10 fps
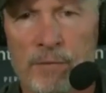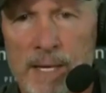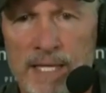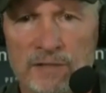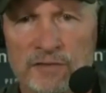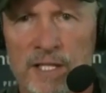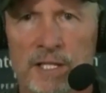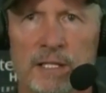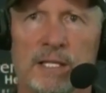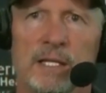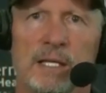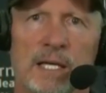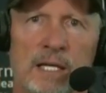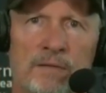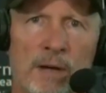from A to Z.
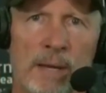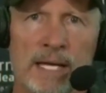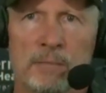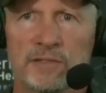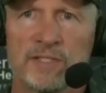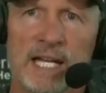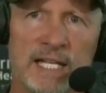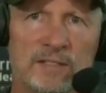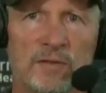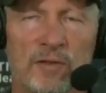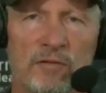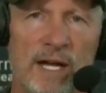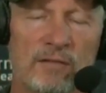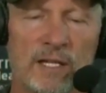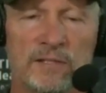And if I make a mistake, it's for the
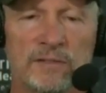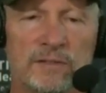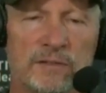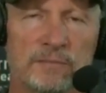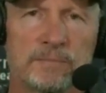right reasons.